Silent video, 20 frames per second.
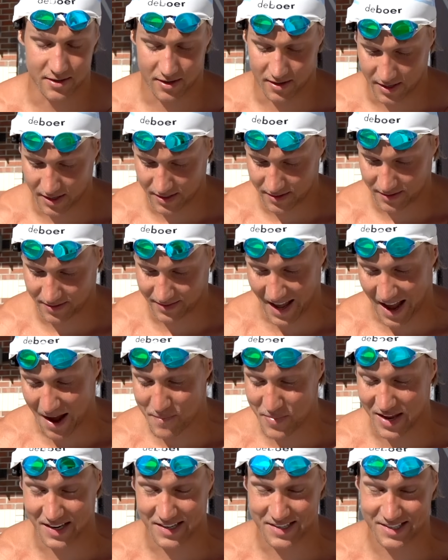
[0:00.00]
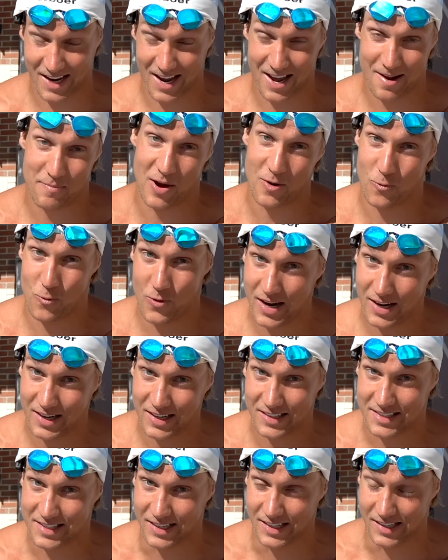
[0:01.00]
on it. That being said, my
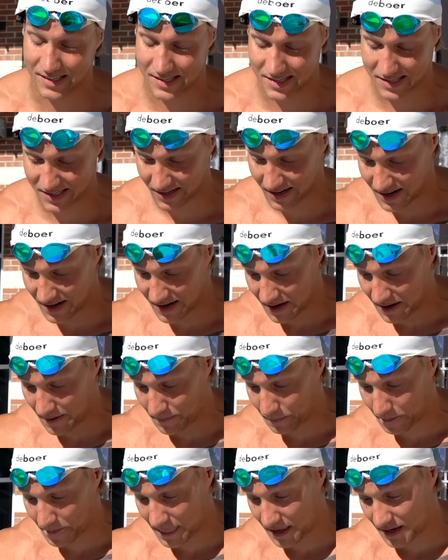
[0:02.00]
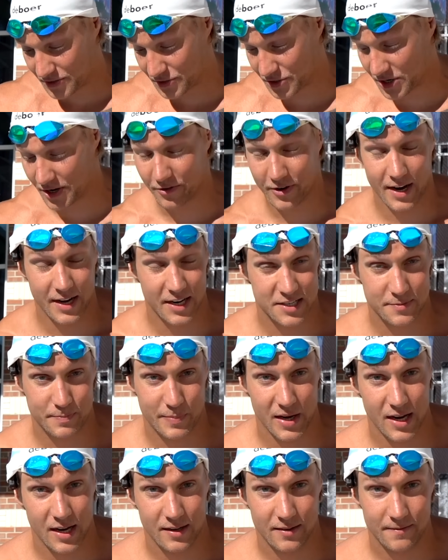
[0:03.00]
weaknesses, generating
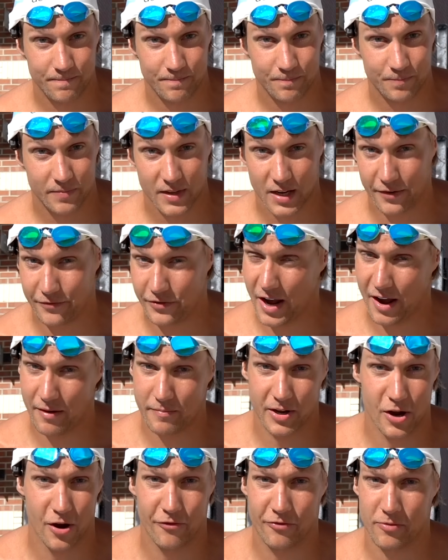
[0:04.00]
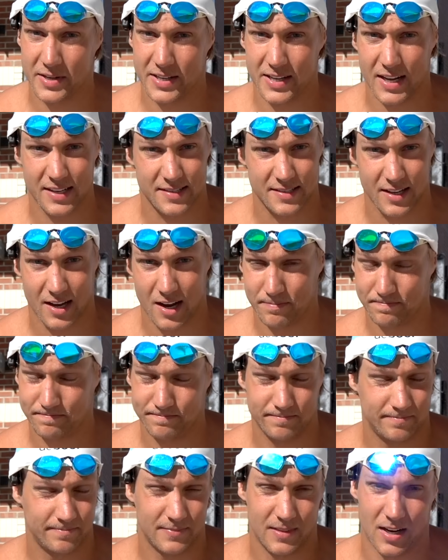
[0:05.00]
speed. If you have me go from a dead stop,
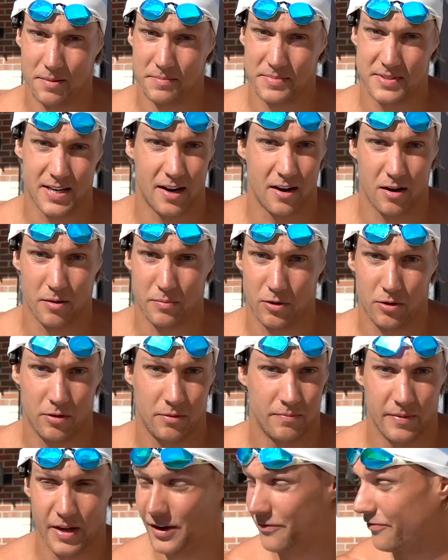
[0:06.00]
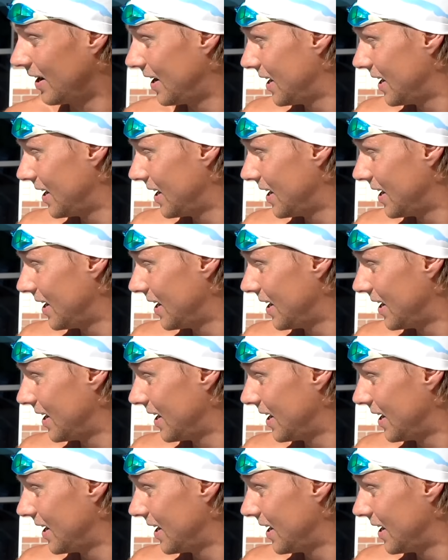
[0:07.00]
I'm terrible. If I